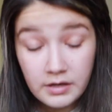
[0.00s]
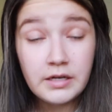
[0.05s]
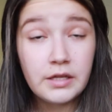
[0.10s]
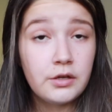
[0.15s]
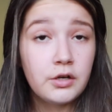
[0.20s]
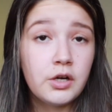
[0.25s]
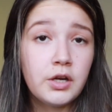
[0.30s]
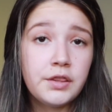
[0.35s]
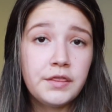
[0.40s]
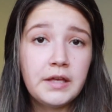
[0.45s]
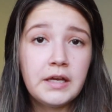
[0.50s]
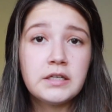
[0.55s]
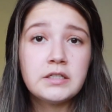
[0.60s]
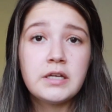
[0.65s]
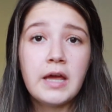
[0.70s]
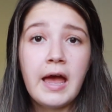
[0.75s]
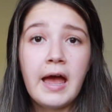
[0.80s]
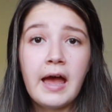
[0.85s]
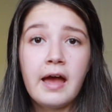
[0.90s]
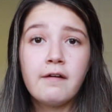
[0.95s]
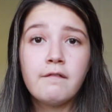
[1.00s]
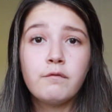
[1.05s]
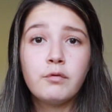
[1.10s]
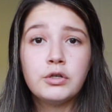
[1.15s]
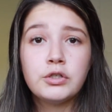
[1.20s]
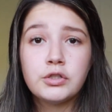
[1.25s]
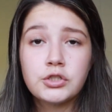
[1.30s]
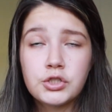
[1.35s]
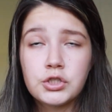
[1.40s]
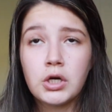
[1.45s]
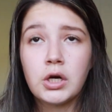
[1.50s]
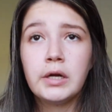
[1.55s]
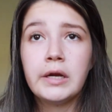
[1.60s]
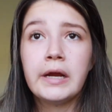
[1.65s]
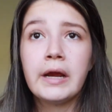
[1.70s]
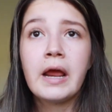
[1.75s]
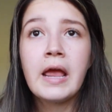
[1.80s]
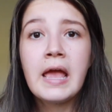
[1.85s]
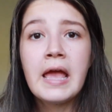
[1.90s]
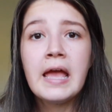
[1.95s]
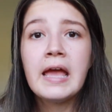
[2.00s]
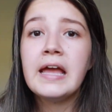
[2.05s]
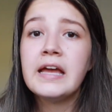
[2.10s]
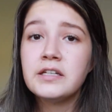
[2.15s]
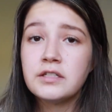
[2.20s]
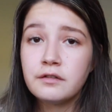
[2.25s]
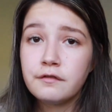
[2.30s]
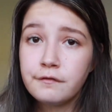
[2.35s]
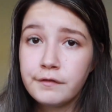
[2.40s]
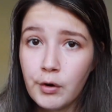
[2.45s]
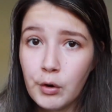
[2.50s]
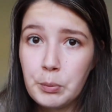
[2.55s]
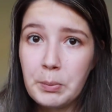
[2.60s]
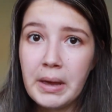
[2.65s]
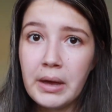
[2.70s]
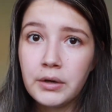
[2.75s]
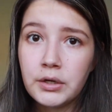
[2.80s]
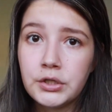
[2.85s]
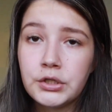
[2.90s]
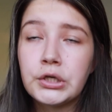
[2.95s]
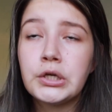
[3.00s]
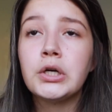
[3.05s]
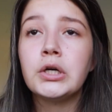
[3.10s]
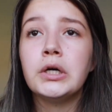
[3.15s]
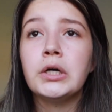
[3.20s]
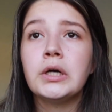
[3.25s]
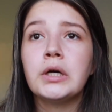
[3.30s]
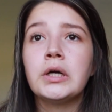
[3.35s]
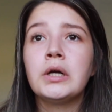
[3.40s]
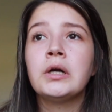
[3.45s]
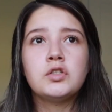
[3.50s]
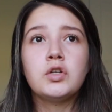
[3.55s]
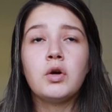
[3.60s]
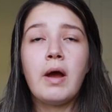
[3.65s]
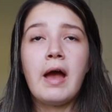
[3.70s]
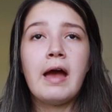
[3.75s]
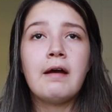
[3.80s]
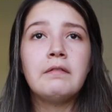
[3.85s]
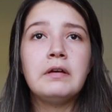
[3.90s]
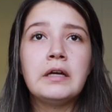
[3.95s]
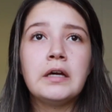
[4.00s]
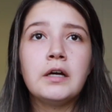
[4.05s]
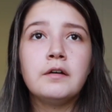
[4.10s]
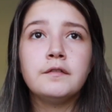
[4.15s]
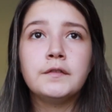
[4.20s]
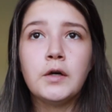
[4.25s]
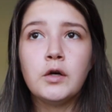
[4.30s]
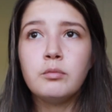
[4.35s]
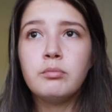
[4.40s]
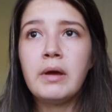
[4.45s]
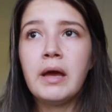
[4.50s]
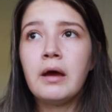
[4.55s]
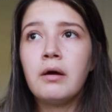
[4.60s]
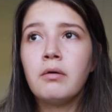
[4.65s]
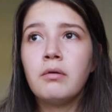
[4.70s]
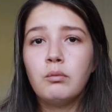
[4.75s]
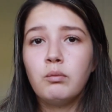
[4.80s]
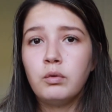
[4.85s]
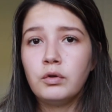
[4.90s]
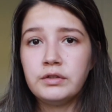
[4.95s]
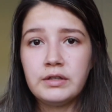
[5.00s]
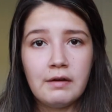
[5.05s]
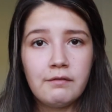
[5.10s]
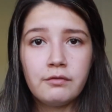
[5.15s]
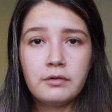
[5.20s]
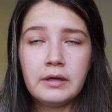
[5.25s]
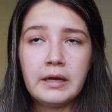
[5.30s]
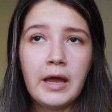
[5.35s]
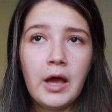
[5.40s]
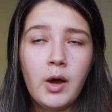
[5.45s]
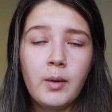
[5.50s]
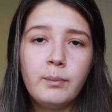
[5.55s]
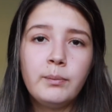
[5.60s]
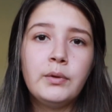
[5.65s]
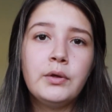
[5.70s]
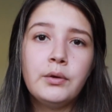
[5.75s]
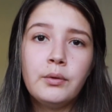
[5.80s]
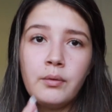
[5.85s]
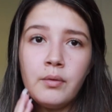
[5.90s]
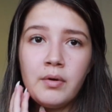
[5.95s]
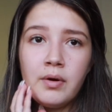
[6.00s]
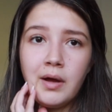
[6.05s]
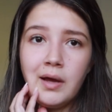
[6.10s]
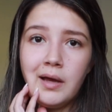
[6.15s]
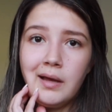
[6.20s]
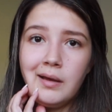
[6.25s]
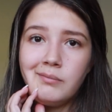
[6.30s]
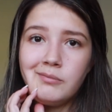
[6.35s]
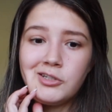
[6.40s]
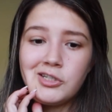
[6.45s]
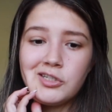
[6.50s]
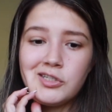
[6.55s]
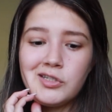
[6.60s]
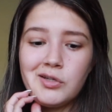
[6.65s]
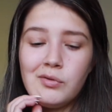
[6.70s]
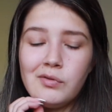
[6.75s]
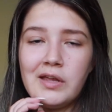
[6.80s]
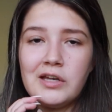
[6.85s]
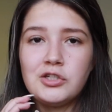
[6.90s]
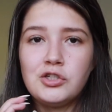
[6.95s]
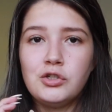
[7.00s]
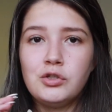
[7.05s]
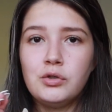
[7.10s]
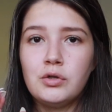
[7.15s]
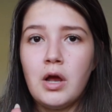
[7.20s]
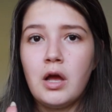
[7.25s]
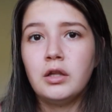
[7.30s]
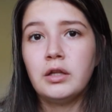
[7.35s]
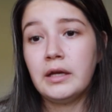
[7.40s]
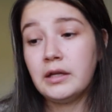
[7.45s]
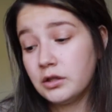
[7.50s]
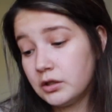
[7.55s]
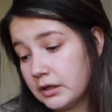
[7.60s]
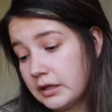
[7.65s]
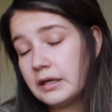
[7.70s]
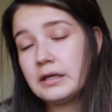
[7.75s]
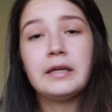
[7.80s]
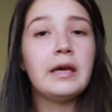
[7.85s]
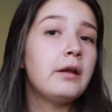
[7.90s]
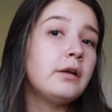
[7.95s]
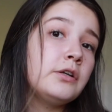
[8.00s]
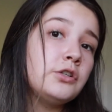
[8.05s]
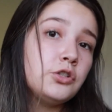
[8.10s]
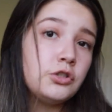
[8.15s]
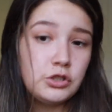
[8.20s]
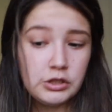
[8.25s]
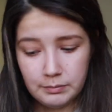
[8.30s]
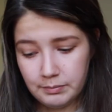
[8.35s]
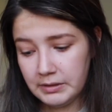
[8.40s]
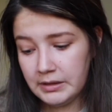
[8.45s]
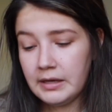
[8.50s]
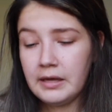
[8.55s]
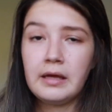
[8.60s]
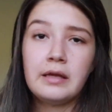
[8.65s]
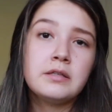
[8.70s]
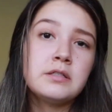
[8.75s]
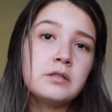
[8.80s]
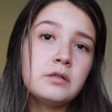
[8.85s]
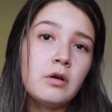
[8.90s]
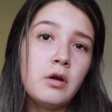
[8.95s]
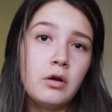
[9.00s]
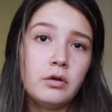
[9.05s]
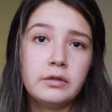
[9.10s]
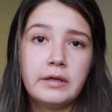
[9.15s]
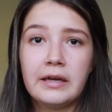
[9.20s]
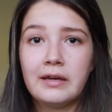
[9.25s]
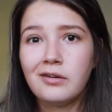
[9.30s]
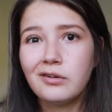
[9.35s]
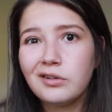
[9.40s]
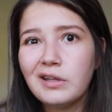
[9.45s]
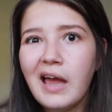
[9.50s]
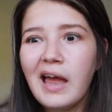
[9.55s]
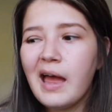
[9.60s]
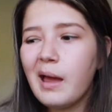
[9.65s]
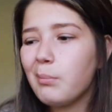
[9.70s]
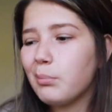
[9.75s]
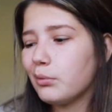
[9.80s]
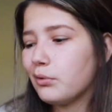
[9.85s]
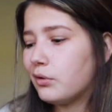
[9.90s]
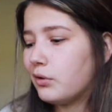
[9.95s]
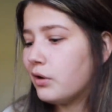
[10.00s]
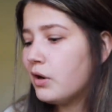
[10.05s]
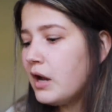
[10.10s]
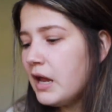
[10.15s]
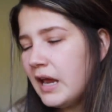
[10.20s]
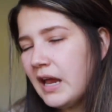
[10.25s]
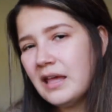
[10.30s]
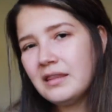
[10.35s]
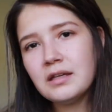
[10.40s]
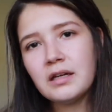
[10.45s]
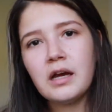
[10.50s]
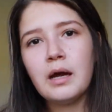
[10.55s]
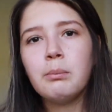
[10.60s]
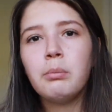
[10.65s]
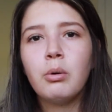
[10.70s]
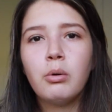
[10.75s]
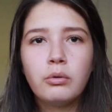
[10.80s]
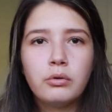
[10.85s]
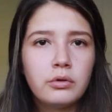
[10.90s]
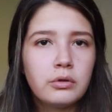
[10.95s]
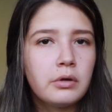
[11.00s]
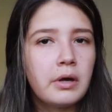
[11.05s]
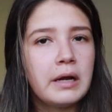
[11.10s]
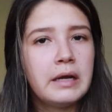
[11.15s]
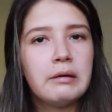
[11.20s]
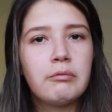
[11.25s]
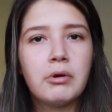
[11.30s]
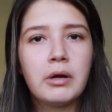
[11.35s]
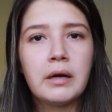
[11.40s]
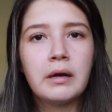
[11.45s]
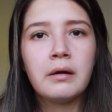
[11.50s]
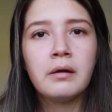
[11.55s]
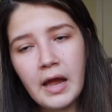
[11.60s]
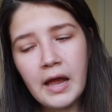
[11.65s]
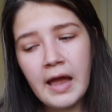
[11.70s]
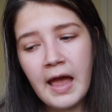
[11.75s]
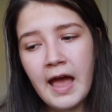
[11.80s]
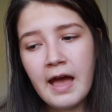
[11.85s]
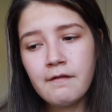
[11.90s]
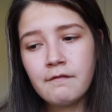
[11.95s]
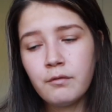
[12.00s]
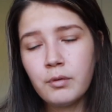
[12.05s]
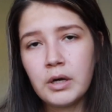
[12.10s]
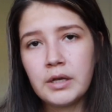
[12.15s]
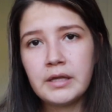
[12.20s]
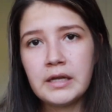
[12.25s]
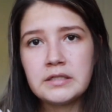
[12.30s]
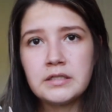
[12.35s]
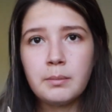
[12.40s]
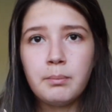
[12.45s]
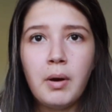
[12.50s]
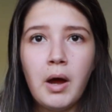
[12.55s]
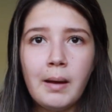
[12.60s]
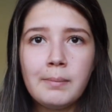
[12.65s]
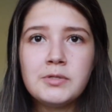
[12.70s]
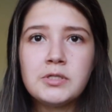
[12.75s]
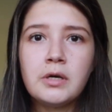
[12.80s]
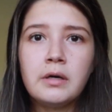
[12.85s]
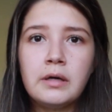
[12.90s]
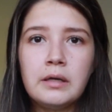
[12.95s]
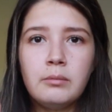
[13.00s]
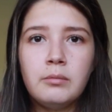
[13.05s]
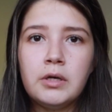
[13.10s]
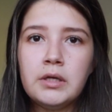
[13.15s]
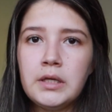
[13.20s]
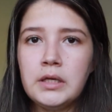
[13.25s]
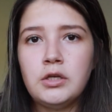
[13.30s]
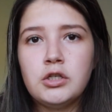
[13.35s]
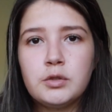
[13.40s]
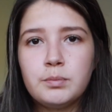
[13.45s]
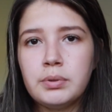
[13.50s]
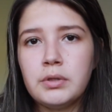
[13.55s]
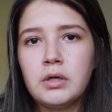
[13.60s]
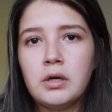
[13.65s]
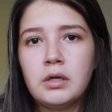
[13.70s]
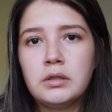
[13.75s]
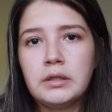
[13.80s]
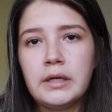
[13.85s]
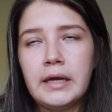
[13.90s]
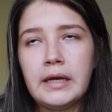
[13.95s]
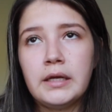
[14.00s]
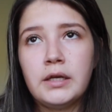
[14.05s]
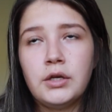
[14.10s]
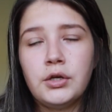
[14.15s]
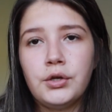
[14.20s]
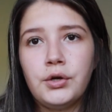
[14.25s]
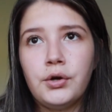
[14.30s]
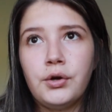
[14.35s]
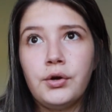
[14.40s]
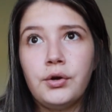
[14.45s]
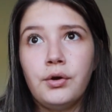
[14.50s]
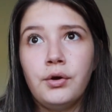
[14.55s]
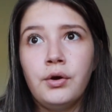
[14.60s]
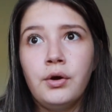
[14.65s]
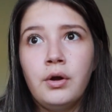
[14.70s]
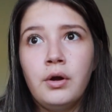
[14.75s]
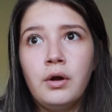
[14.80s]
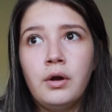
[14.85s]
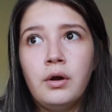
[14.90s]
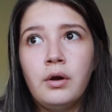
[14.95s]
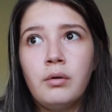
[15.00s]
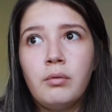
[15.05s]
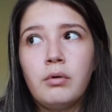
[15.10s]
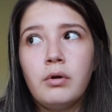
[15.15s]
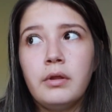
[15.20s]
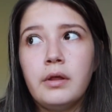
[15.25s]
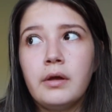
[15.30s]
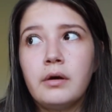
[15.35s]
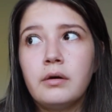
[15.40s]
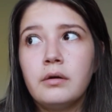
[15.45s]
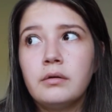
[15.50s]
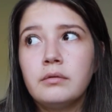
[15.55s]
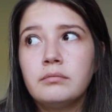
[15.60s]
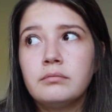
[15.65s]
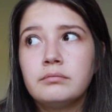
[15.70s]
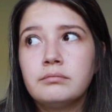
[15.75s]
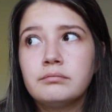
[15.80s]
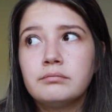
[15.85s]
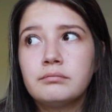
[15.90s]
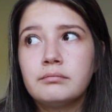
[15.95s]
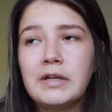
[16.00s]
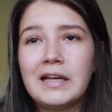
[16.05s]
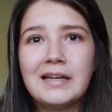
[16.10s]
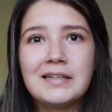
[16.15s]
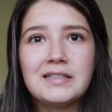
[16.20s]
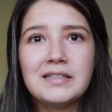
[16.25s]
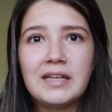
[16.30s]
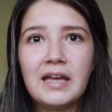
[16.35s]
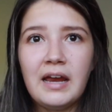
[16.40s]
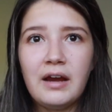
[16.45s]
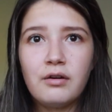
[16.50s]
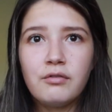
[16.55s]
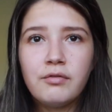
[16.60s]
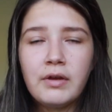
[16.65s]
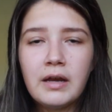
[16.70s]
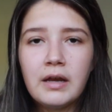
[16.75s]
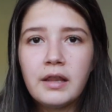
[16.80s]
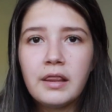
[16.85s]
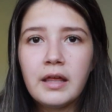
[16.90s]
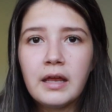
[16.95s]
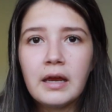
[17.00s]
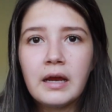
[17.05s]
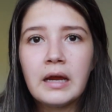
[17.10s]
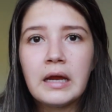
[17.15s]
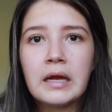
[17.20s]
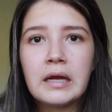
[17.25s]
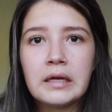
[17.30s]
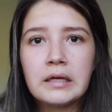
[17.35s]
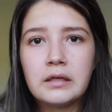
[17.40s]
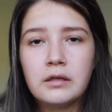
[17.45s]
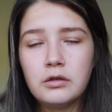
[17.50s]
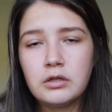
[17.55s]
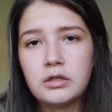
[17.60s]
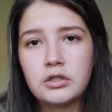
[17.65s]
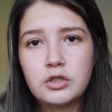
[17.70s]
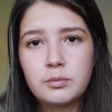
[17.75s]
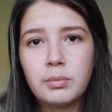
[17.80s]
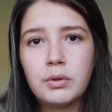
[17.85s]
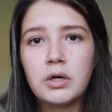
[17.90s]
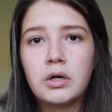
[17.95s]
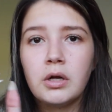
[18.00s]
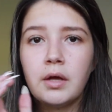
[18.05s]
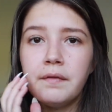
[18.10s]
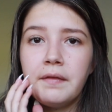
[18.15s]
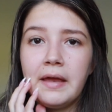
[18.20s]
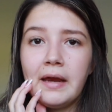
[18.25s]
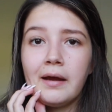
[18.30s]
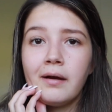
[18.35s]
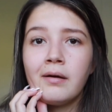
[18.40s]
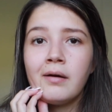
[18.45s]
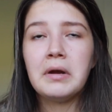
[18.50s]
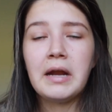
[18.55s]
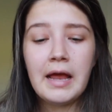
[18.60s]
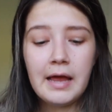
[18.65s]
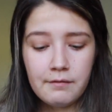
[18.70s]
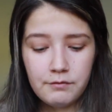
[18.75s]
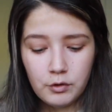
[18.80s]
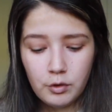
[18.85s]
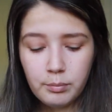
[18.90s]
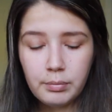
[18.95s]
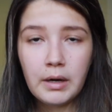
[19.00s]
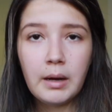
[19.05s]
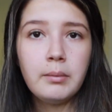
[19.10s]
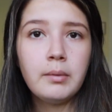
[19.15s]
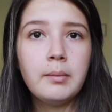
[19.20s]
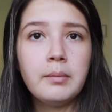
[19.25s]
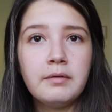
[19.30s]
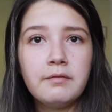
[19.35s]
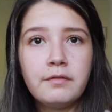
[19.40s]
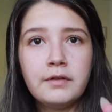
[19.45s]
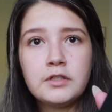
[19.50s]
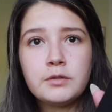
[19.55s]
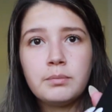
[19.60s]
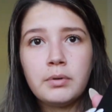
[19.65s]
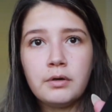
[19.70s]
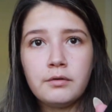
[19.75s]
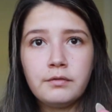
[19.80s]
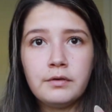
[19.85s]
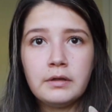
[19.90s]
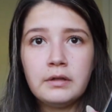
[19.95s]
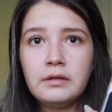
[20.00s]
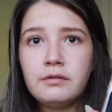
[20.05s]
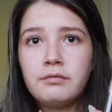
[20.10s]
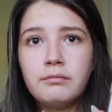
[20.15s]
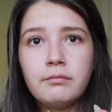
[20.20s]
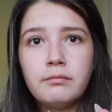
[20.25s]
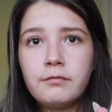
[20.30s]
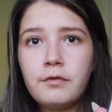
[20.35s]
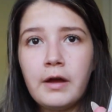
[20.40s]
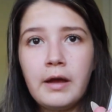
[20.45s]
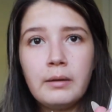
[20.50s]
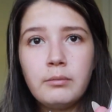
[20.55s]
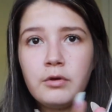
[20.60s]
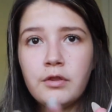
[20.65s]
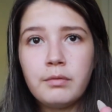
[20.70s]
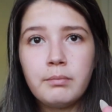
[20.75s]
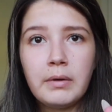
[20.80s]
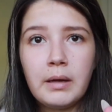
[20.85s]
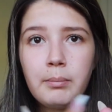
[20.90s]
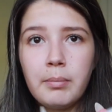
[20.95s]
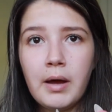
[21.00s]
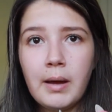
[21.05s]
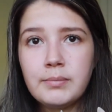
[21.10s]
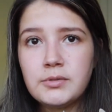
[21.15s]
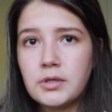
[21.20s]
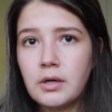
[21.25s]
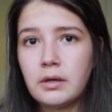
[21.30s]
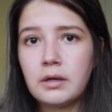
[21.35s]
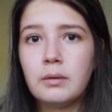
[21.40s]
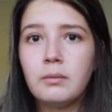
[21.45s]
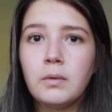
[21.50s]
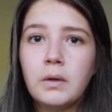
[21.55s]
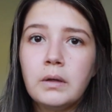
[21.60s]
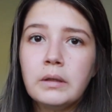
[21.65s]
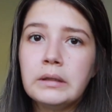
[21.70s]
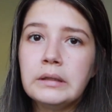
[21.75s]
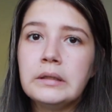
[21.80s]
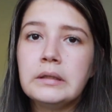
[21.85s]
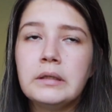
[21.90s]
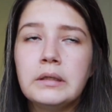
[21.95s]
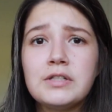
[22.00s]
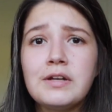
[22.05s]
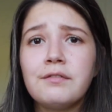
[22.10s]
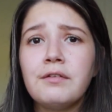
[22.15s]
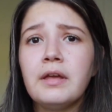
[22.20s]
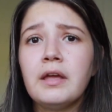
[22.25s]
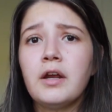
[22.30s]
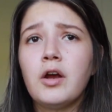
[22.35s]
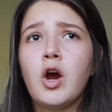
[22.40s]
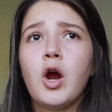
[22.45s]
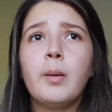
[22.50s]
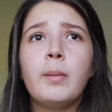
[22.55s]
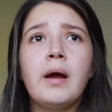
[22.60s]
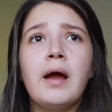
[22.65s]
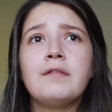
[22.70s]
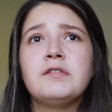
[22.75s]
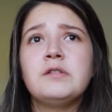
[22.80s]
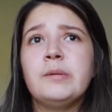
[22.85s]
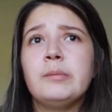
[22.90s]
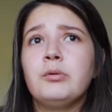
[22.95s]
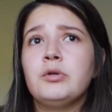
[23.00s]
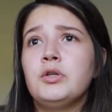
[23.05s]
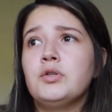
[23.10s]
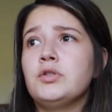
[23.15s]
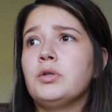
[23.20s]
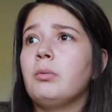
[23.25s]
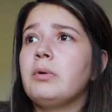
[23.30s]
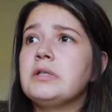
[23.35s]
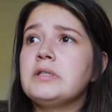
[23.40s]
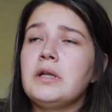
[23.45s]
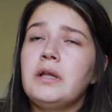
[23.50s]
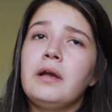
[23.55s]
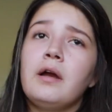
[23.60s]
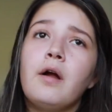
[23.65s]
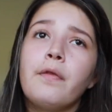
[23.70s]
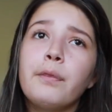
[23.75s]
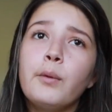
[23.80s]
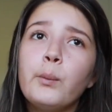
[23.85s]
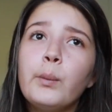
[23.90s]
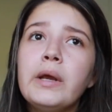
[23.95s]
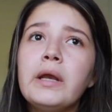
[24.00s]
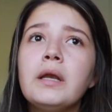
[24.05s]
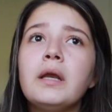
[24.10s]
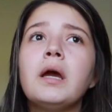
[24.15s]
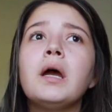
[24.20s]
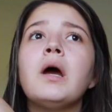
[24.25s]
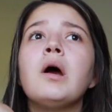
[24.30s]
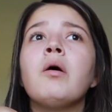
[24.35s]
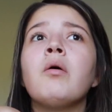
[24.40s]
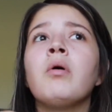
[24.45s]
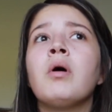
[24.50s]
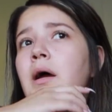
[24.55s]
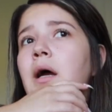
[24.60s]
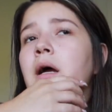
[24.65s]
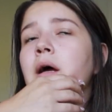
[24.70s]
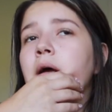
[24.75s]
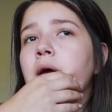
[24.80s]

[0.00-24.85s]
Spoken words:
Another good thing to have when you're starting is a phone mount in your car. So having a phone mount will definitely help you, just so that you're not like looking down at your GPS on like your lap or in the cup holder or anywhere. I have one that's a pop socket one that you just put on like your, what are they called? I guess the air vent thing. You can just put it on there. I have no problem. It fits perfectly fine with my pop socket wallet. Definitely get a car mount. I see people use the ones that like on the window.